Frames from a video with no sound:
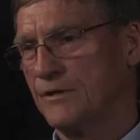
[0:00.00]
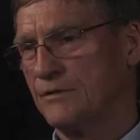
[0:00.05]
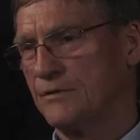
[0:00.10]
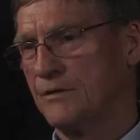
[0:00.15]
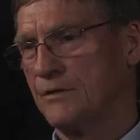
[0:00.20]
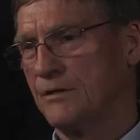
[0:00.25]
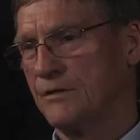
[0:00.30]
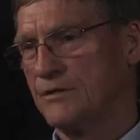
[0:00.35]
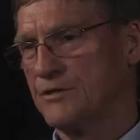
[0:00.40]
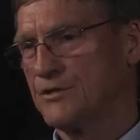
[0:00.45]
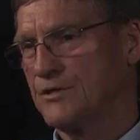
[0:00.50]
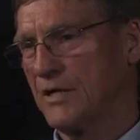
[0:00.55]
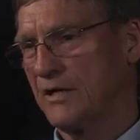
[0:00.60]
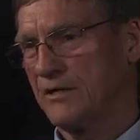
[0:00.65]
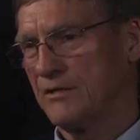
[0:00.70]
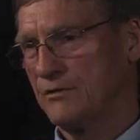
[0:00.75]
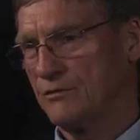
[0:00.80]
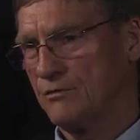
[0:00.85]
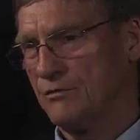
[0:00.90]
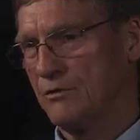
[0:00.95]
On, on the
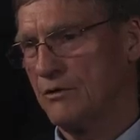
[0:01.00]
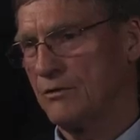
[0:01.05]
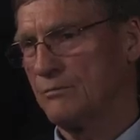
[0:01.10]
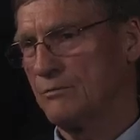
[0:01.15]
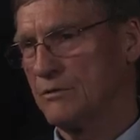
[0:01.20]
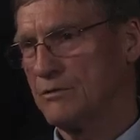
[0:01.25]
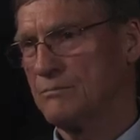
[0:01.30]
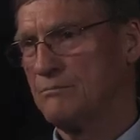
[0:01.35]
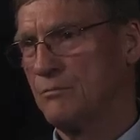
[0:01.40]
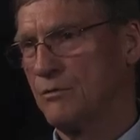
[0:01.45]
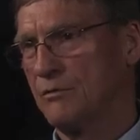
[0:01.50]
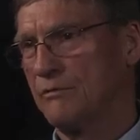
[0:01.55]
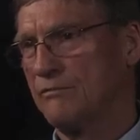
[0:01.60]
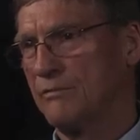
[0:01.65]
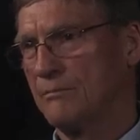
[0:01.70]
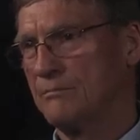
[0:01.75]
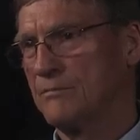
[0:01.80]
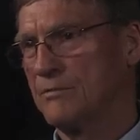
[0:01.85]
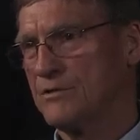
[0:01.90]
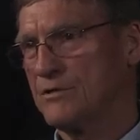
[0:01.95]
second tour, it was more
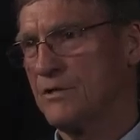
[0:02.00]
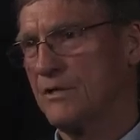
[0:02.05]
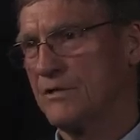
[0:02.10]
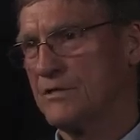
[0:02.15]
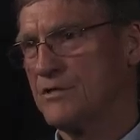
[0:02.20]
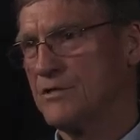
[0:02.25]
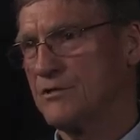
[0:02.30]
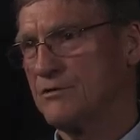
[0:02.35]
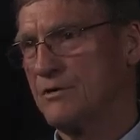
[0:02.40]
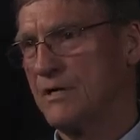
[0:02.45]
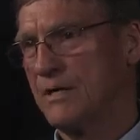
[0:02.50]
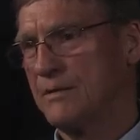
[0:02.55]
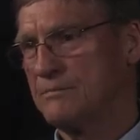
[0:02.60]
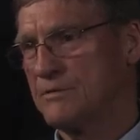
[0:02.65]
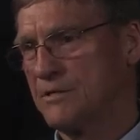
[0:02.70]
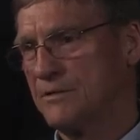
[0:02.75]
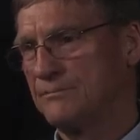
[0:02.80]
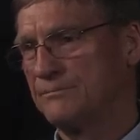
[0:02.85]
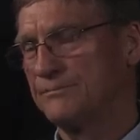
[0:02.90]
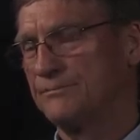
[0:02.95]
from Stars and Stripes.